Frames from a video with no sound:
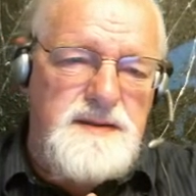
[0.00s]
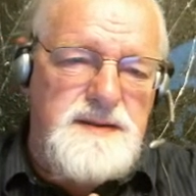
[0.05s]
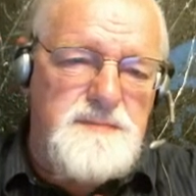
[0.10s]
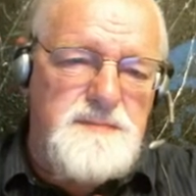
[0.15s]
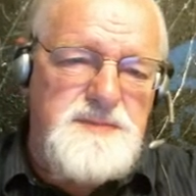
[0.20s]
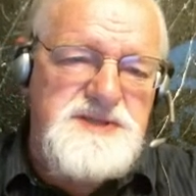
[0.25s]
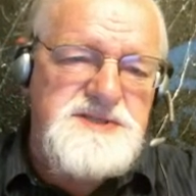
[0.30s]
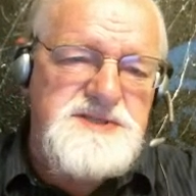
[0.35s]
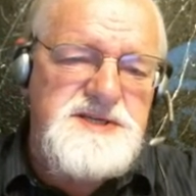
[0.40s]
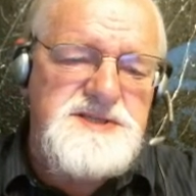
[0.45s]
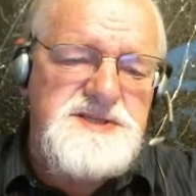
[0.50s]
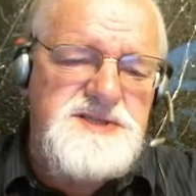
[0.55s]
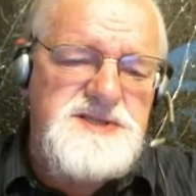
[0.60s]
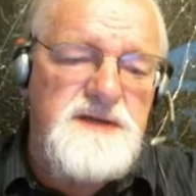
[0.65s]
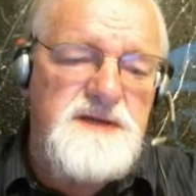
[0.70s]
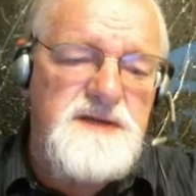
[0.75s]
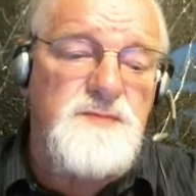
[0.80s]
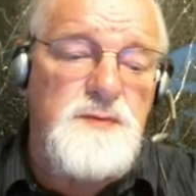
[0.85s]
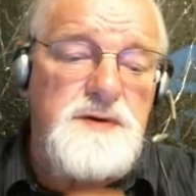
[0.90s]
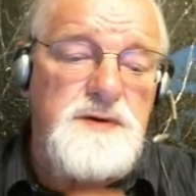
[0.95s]
the Business
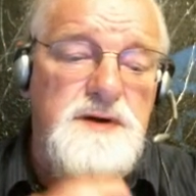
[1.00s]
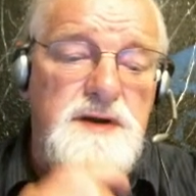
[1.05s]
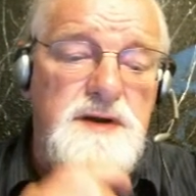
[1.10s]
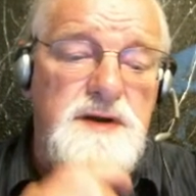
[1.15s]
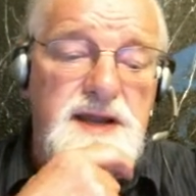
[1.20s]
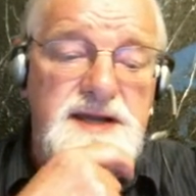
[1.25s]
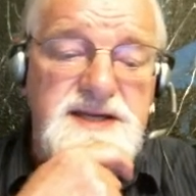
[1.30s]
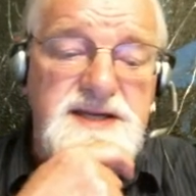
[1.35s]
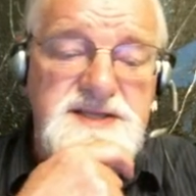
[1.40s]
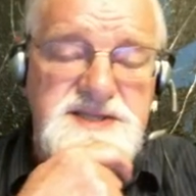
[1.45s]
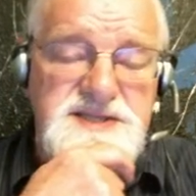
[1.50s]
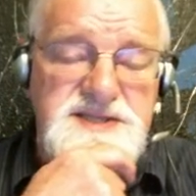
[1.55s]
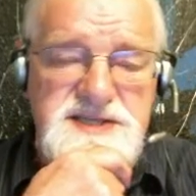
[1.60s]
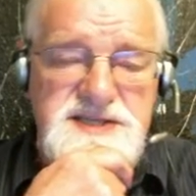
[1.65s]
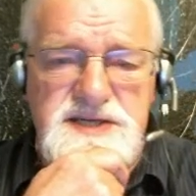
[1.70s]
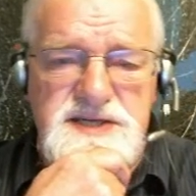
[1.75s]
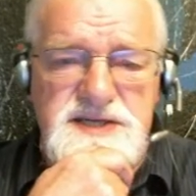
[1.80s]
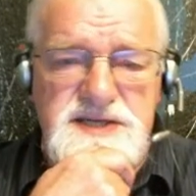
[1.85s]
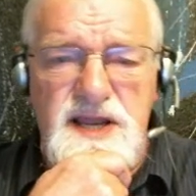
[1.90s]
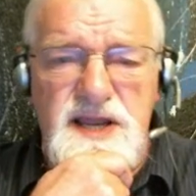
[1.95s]
Software Alliance
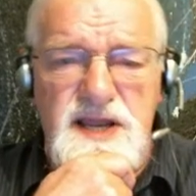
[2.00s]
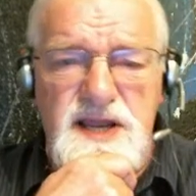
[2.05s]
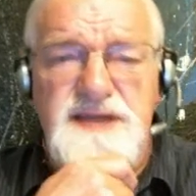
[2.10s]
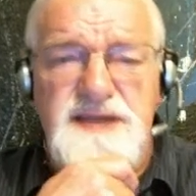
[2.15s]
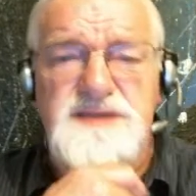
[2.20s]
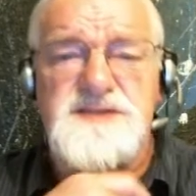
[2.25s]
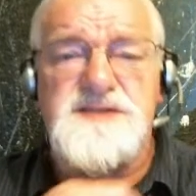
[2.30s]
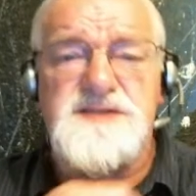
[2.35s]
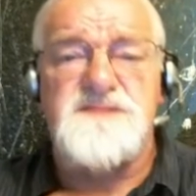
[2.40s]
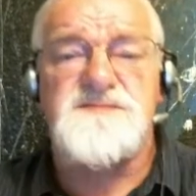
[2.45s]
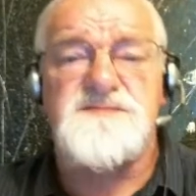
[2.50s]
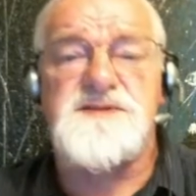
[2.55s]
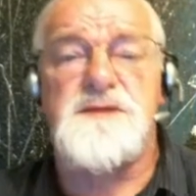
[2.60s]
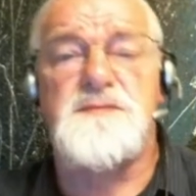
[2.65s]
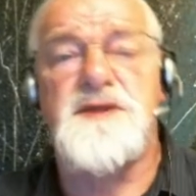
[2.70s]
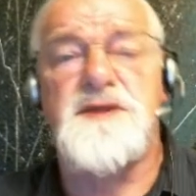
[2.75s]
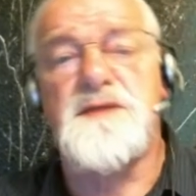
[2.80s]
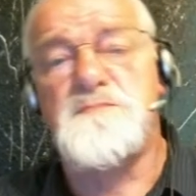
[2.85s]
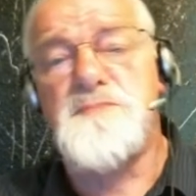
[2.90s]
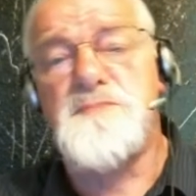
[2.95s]
is an alliance of
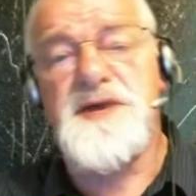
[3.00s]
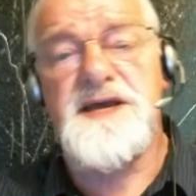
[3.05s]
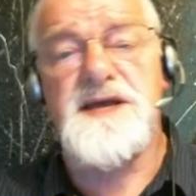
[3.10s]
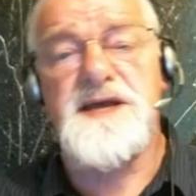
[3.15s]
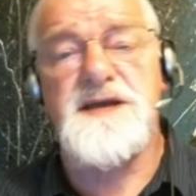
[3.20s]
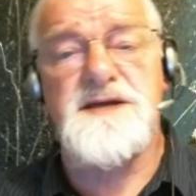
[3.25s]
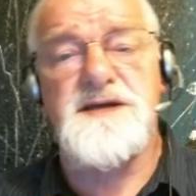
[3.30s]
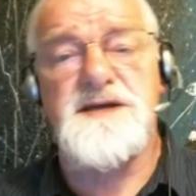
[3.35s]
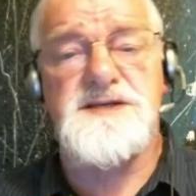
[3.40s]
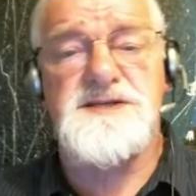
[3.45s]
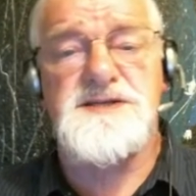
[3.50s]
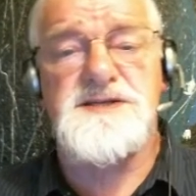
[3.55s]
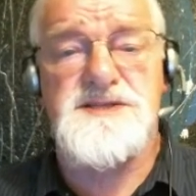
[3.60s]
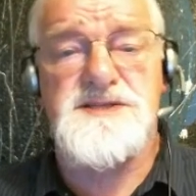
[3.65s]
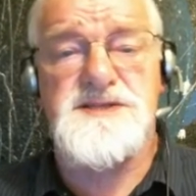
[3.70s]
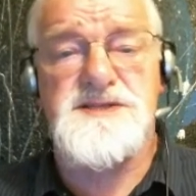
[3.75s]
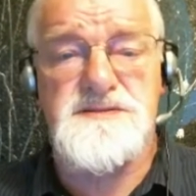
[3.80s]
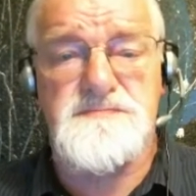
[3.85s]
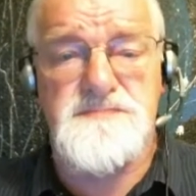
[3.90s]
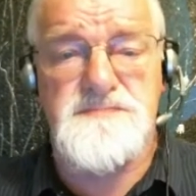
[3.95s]
some of the
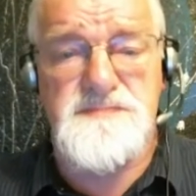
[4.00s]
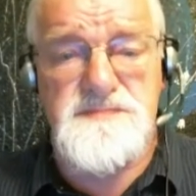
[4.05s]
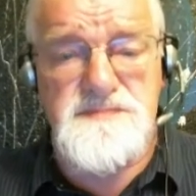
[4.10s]
biggest